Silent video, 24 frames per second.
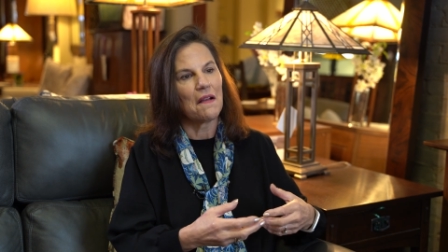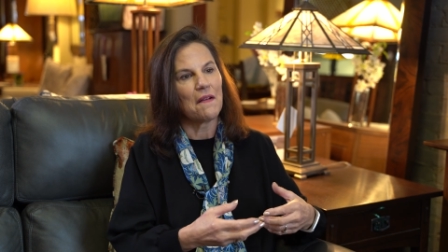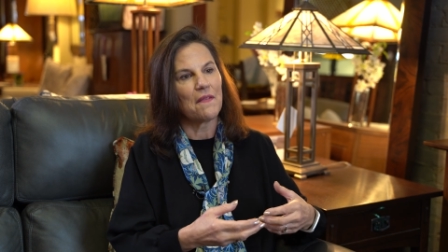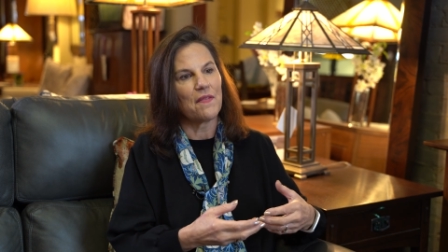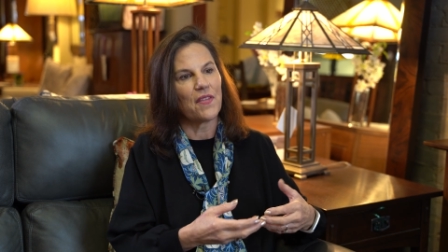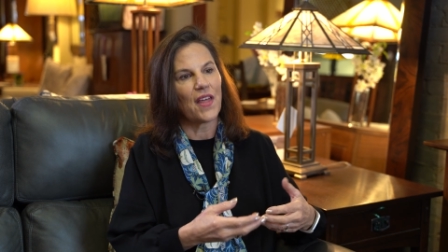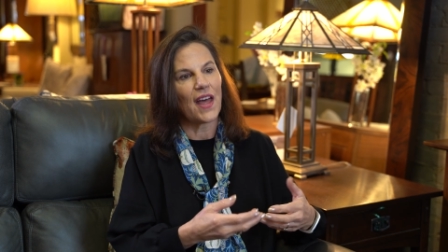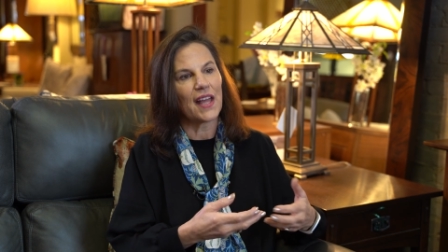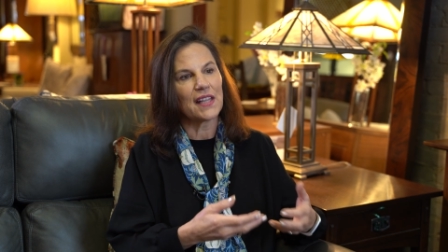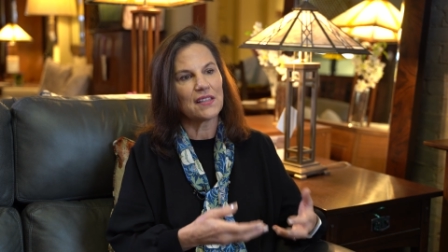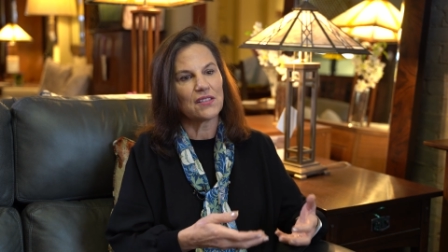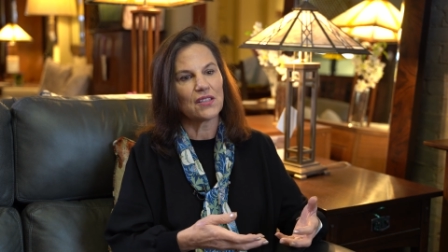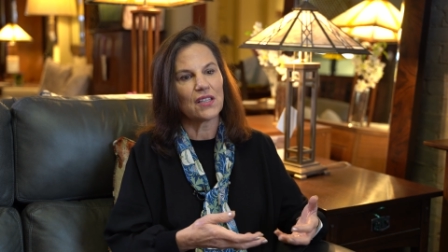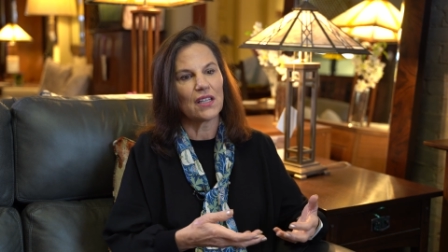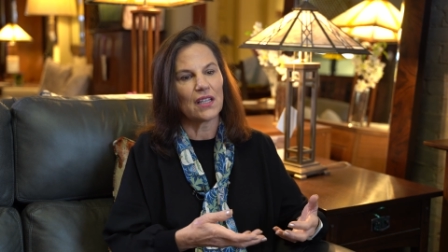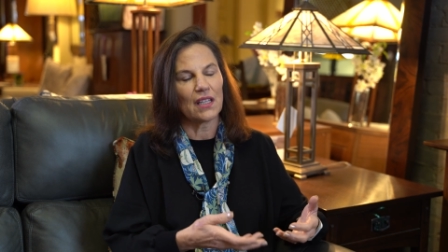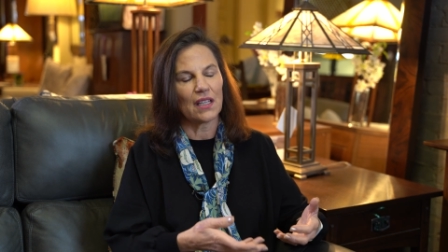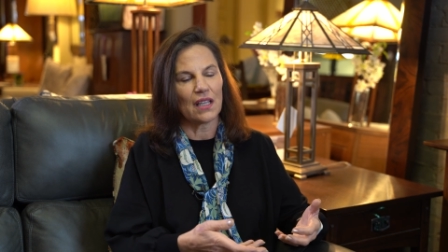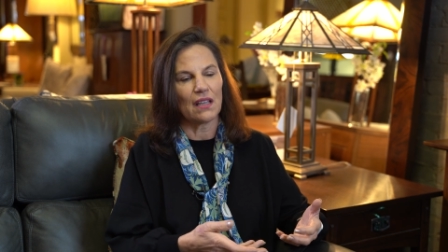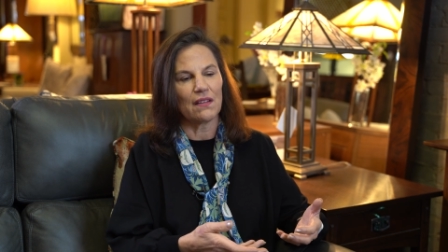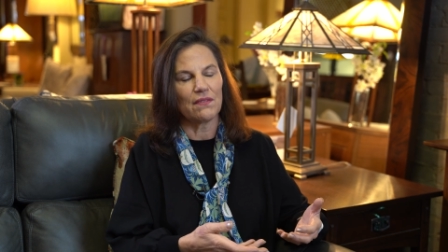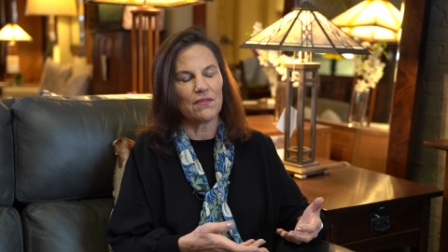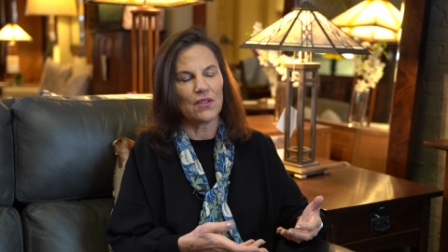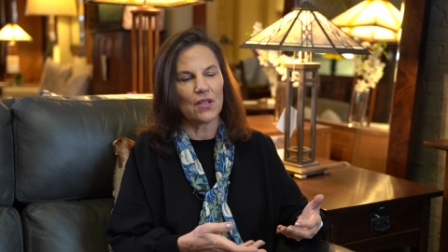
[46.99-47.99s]
that's going to
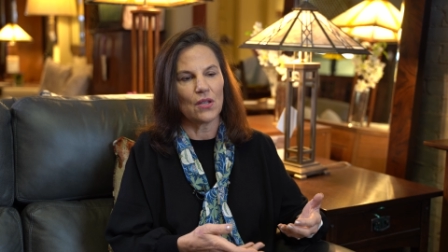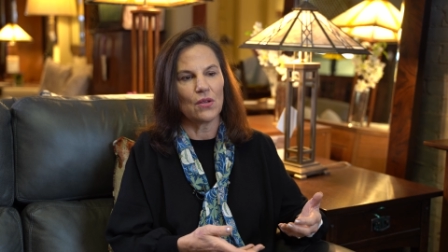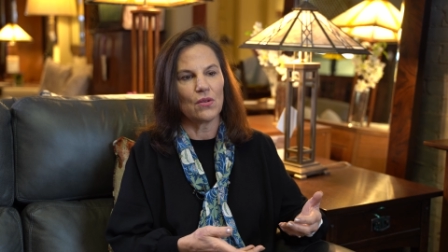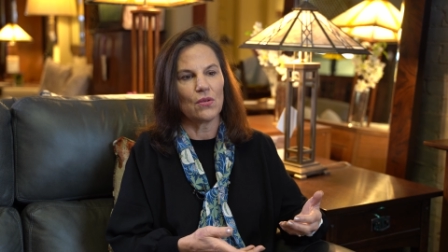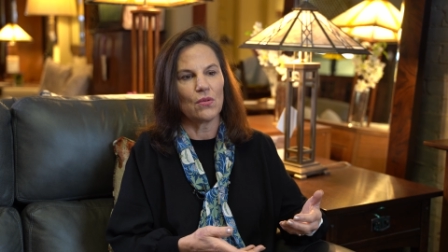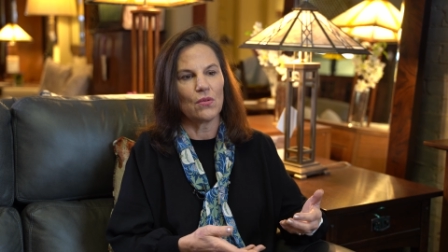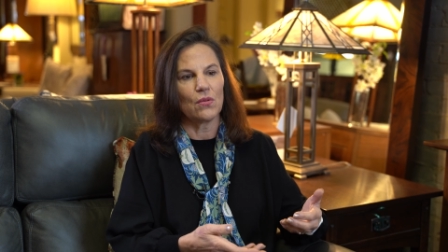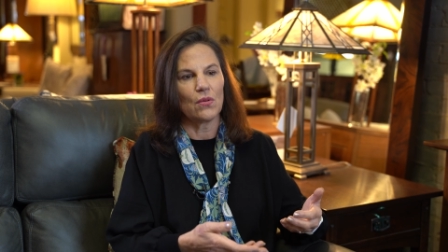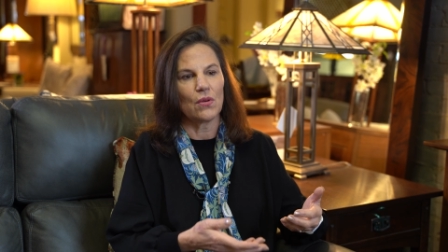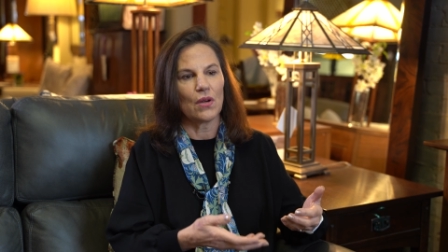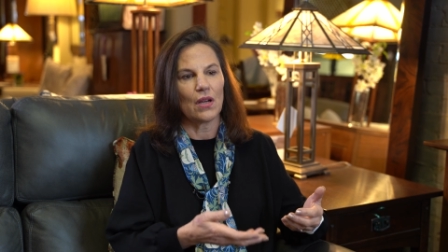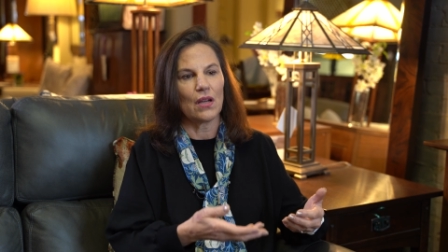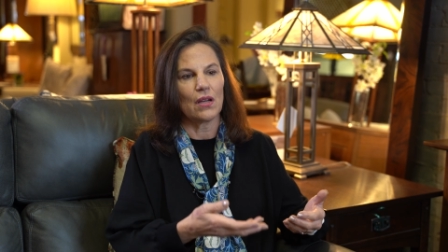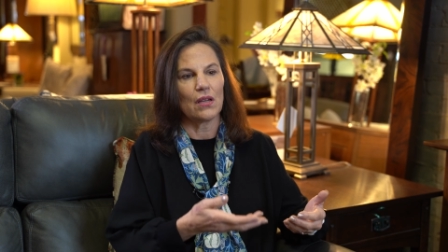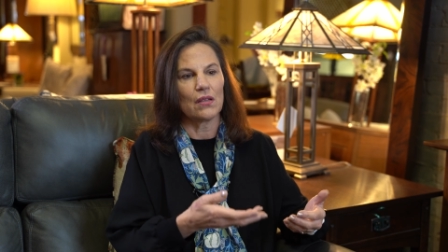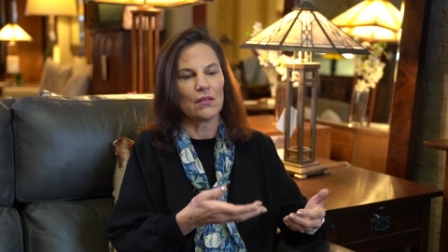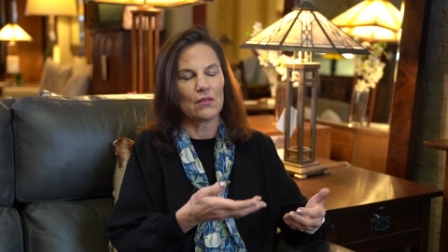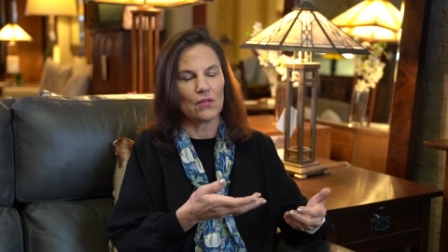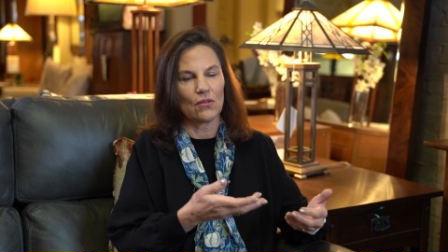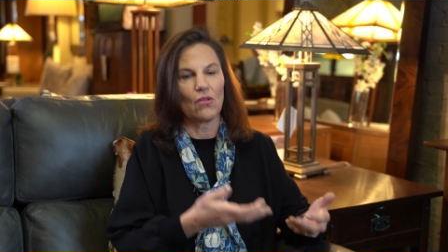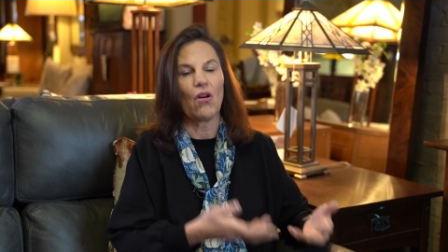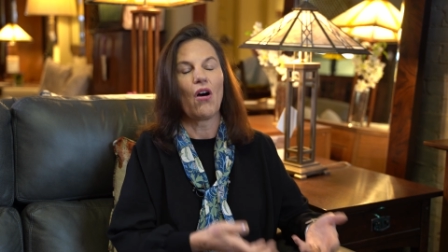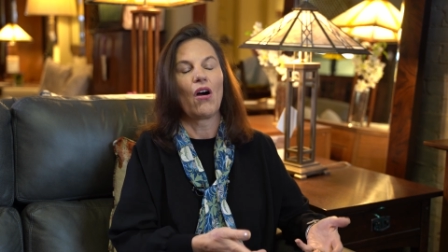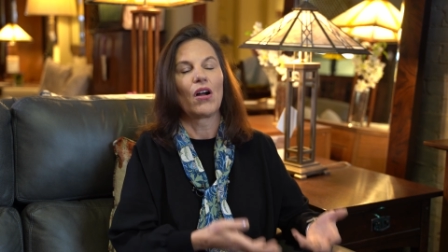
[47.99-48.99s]
give you
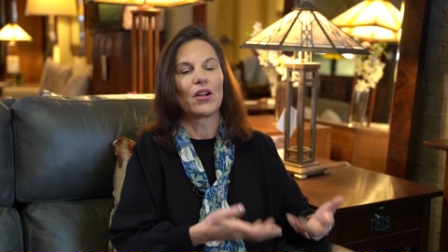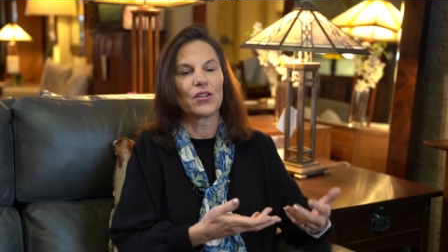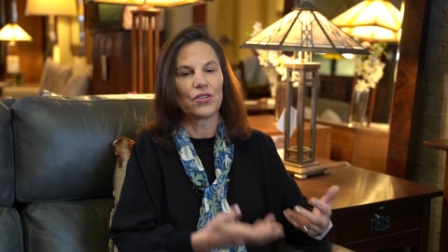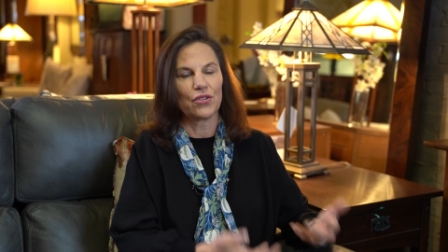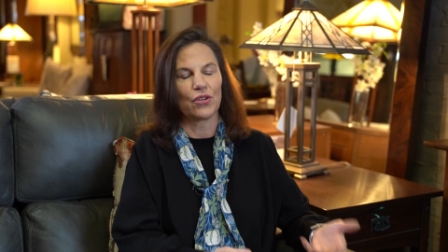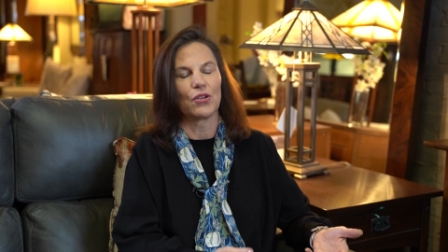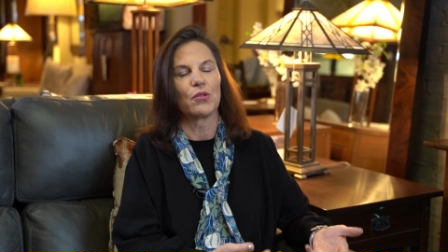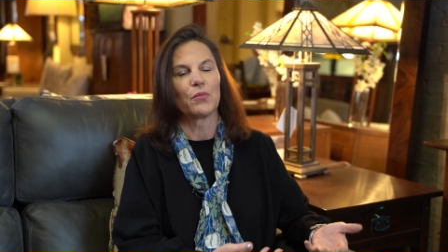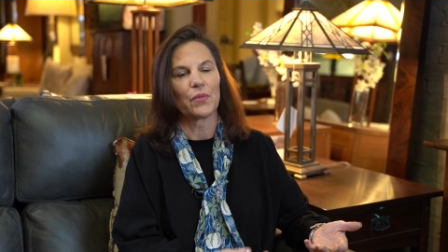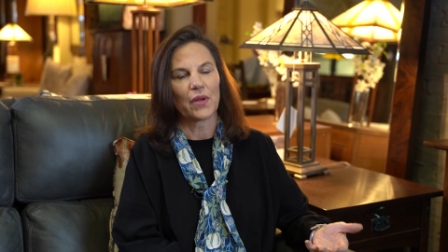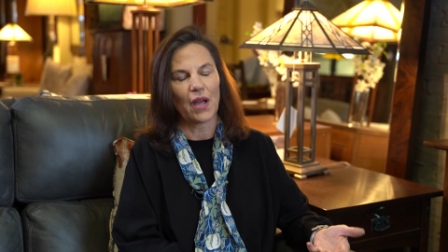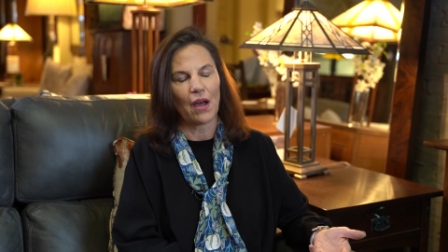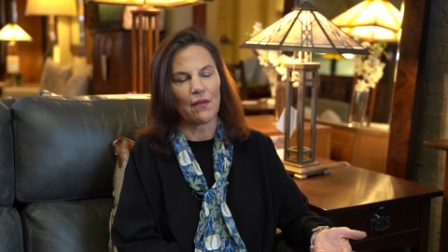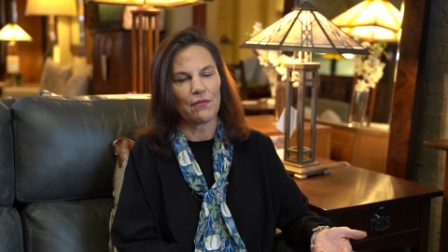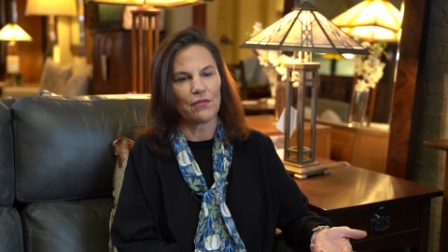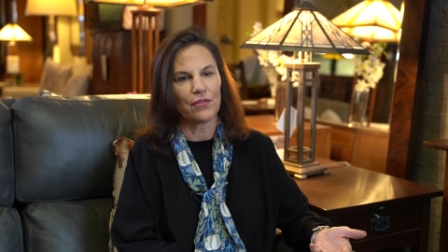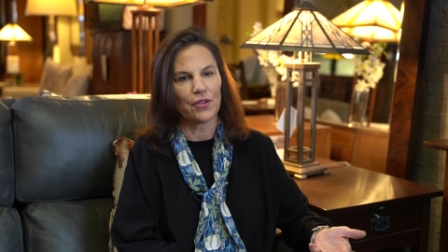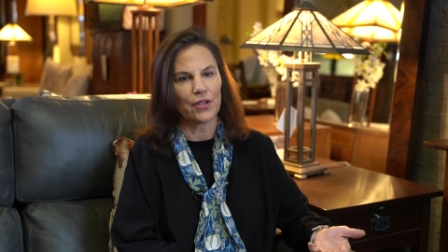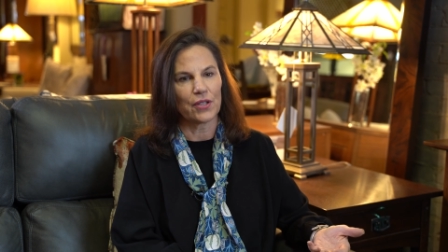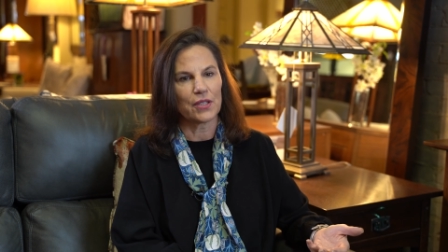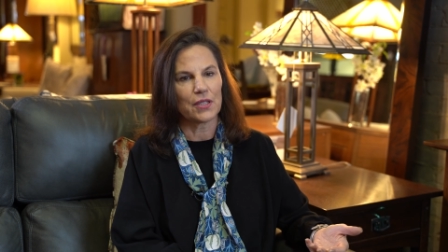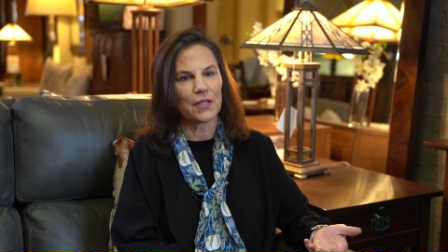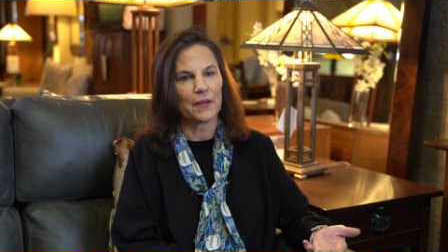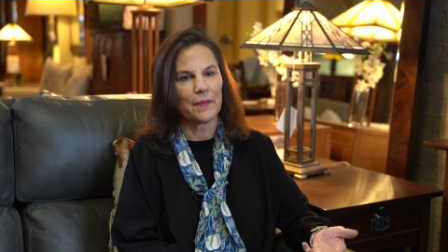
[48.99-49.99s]
long-term
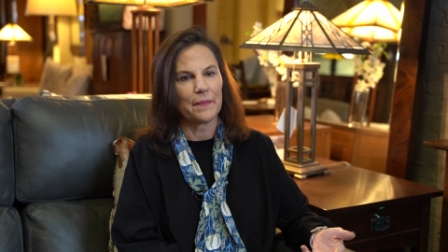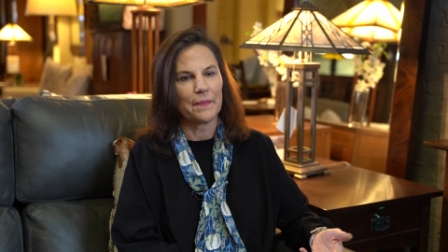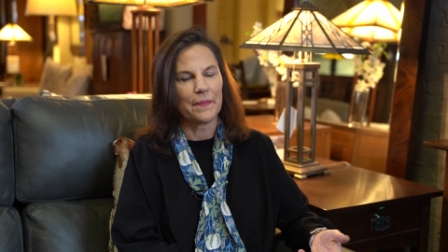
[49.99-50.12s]
comfort.